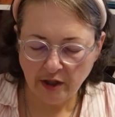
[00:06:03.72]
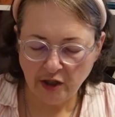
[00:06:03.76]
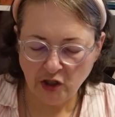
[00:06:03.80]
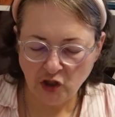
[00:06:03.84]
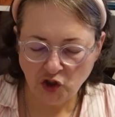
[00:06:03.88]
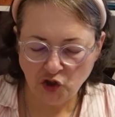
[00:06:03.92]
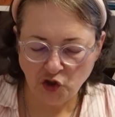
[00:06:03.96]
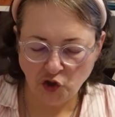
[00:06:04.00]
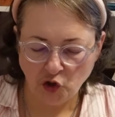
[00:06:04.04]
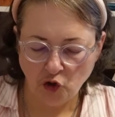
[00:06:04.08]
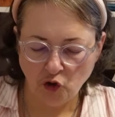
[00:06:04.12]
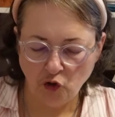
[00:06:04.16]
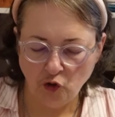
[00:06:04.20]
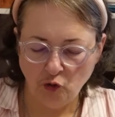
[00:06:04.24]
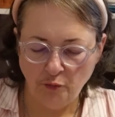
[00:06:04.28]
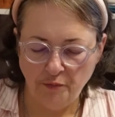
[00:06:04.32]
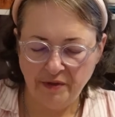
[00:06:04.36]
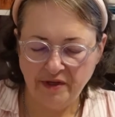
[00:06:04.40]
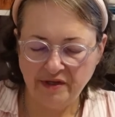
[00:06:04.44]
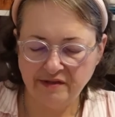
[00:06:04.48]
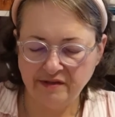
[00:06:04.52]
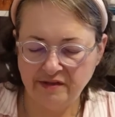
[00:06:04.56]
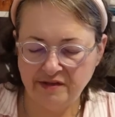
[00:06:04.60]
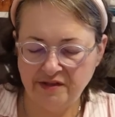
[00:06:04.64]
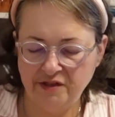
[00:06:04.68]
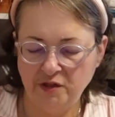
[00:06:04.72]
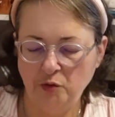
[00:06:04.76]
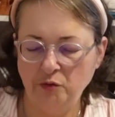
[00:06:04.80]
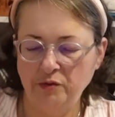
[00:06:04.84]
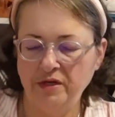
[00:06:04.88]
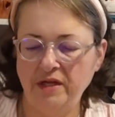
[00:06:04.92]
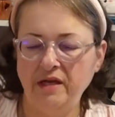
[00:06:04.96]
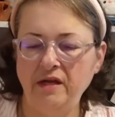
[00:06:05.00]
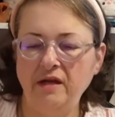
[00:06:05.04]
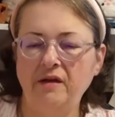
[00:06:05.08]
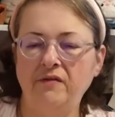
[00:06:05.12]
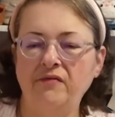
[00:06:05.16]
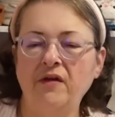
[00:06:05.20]
and a journal because it's so
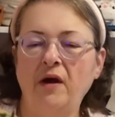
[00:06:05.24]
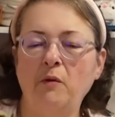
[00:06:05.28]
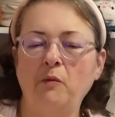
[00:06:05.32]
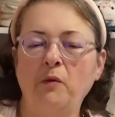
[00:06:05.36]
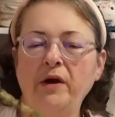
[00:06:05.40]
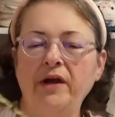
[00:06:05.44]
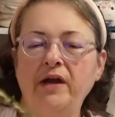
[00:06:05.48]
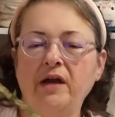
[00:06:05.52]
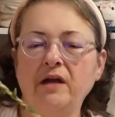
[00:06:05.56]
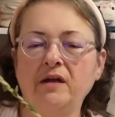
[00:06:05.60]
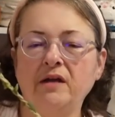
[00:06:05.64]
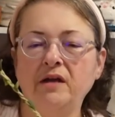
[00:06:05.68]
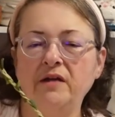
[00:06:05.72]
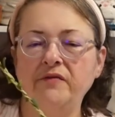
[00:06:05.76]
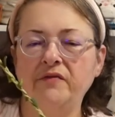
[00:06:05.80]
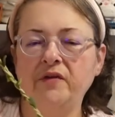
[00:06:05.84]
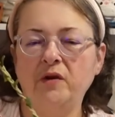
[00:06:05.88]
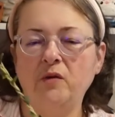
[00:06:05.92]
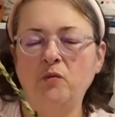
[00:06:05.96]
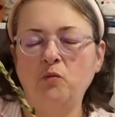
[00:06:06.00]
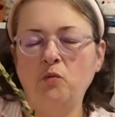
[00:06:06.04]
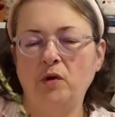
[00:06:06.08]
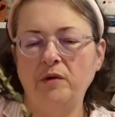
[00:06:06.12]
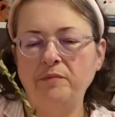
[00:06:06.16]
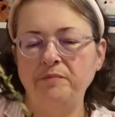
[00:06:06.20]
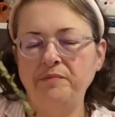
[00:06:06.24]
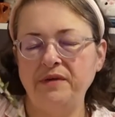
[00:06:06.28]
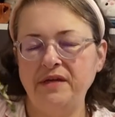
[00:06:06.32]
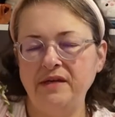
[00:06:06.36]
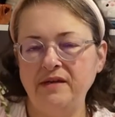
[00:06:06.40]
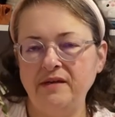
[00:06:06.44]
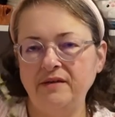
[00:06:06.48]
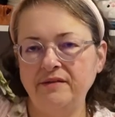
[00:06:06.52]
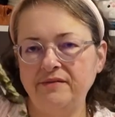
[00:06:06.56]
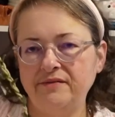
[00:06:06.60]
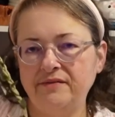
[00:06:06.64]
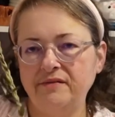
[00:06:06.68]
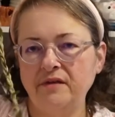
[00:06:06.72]
neat, and that way I can leave it in one
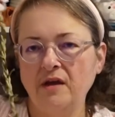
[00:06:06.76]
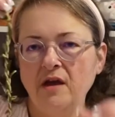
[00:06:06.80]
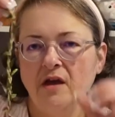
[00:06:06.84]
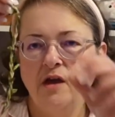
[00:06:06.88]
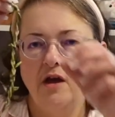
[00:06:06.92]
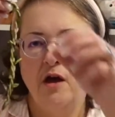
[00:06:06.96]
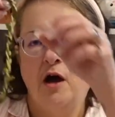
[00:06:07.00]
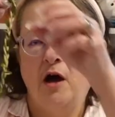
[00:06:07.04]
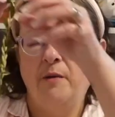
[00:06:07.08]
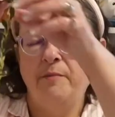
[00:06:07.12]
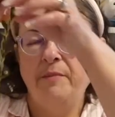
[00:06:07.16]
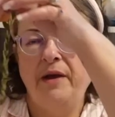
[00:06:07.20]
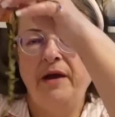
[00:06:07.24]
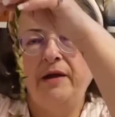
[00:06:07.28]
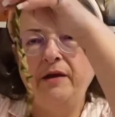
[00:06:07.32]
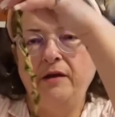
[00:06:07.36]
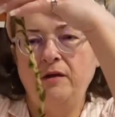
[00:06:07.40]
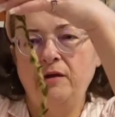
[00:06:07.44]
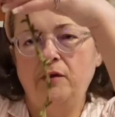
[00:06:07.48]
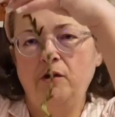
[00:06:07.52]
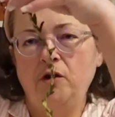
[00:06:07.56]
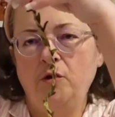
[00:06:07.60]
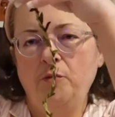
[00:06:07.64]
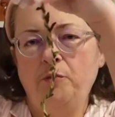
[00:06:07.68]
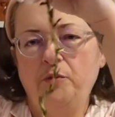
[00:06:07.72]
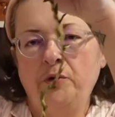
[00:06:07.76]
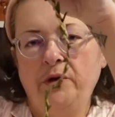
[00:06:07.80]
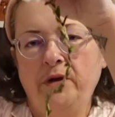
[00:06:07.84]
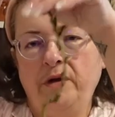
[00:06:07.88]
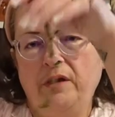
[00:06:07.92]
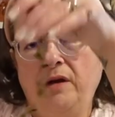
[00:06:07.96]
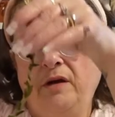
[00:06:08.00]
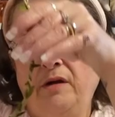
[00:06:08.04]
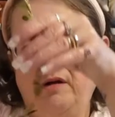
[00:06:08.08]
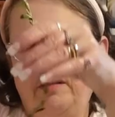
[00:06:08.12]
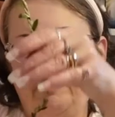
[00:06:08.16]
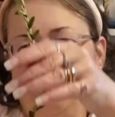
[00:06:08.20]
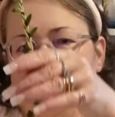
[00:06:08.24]
piece. I may, you know, put it
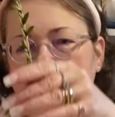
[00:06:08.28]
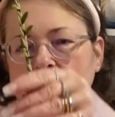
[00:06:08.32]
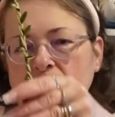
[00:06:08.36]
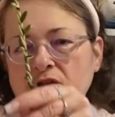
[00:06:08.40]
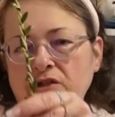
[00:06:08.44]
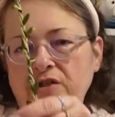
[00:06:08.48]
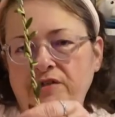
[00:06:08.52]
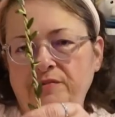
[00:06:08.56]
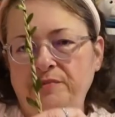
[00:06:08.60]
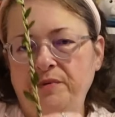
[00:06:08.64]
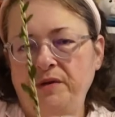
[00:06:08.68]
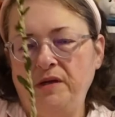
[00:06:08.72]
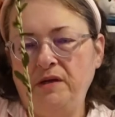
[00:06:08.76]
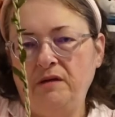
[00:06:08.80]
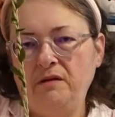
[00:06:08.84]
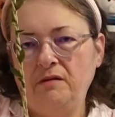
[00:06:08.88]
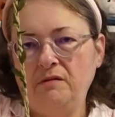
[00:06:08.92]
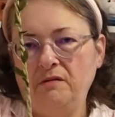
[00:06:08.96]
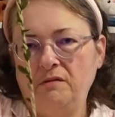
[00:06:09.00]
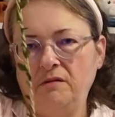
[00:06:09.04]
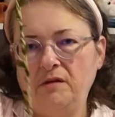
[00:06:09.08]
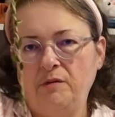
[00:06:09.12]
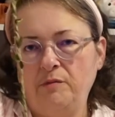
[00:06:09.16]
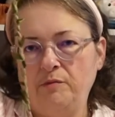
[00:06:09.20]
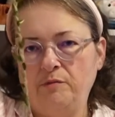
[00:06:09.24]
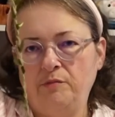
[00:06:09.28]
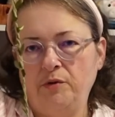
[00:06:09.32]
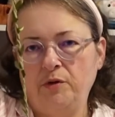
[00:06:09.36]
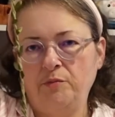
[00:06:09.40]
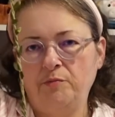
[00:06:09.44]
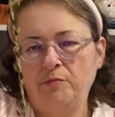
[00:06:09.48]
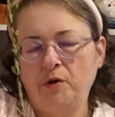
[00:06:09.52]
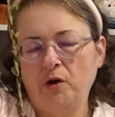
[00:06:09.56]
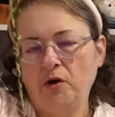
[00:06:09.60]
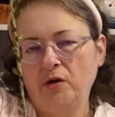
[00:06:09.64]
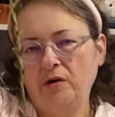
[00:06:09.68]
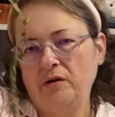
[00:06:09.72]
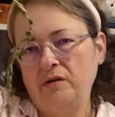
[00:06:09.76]
in, it would just be the
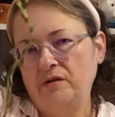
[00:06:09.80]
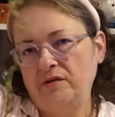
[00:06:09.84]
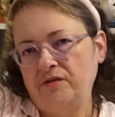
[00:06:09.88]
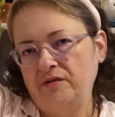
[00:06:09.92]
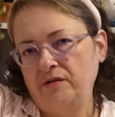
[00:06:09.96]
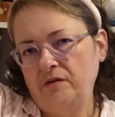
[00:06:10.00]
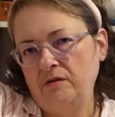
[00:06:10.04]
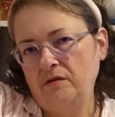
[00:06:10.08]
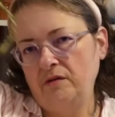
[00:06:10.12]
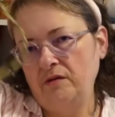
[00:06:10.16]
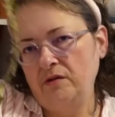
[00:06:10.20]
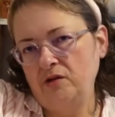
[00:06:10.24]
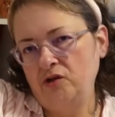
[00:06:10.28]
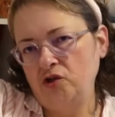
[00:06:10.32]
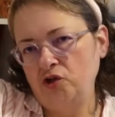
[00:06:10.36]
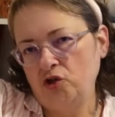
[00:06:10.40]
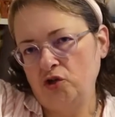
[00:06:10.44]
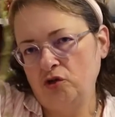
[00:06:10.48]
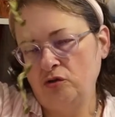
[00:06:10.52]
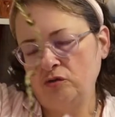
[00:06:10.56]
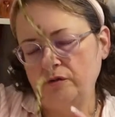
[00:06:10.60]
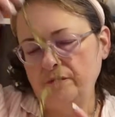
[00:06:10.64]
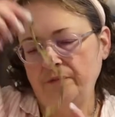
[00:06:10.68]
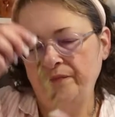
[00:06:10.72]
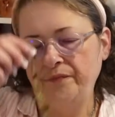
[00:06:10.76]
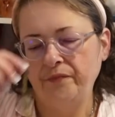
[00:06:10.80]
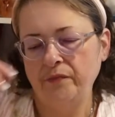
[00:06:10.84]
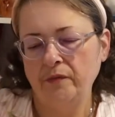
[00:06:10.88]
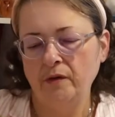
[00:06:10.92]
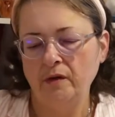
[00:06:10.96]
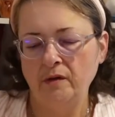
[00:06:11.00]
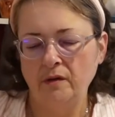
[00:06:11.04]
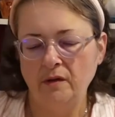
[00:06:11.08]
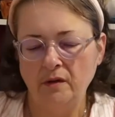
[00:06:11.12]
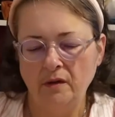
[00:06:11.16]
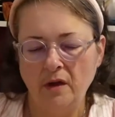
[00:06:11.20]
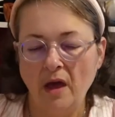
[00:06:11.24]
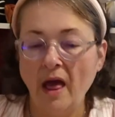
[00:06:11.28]
bookmark in the center of the journal.
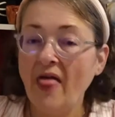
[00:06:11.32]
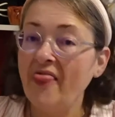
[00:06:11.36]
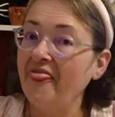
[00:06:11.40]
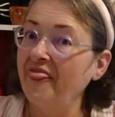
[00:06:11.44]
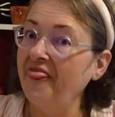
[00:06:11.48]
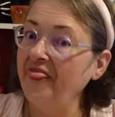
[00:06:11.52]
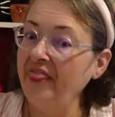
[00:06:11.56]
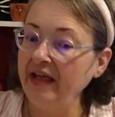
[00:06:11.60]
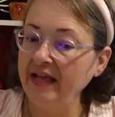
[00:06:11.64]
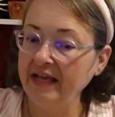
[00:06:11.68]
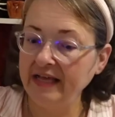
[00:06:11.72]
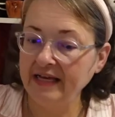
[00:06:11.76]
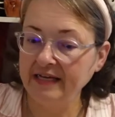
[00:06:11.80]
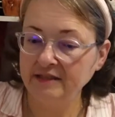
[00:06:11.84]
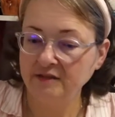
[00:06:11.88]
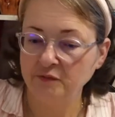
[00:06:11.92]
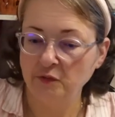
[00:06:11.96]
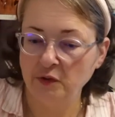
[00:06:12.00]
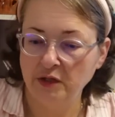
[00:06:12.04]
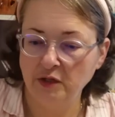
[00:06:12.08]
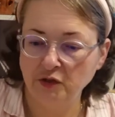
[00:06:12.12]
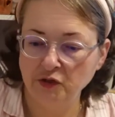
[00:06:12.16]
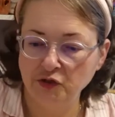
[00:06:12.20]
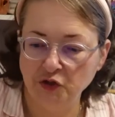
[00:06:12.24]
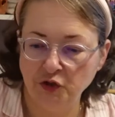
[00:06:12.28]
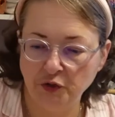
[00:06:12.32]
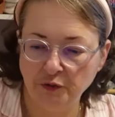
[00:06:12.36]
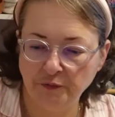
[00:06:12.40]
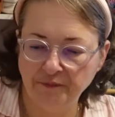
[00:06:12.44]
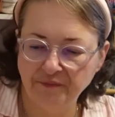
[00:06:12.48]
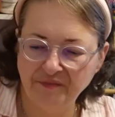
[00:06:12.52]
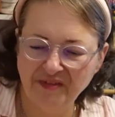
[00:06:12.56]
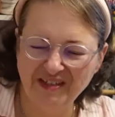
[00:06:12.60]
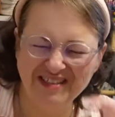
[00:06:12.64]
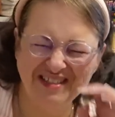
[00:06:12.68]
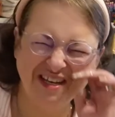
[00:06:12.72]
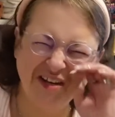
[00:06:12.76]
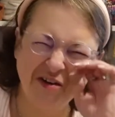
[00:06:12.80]
I think that's what I'll do
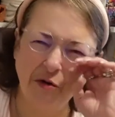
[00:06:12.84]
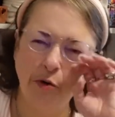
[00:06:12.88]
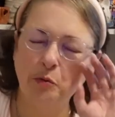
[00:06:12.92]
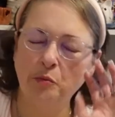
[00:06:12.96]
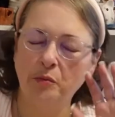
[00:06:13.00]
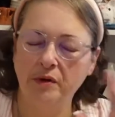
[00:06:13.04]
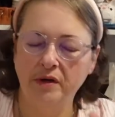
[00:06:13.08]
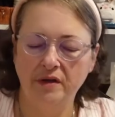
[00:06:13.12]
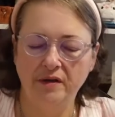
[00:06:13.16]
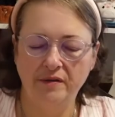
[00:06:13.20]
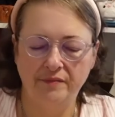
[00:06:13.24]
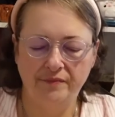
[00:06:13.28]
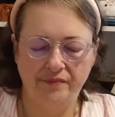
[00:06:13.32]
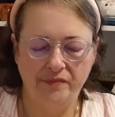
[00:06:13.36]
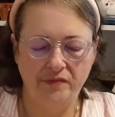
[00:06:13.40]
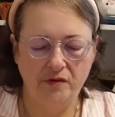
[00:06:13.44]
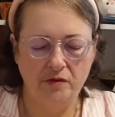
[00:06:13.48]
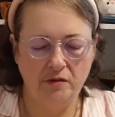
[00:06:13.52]
because I don't want to,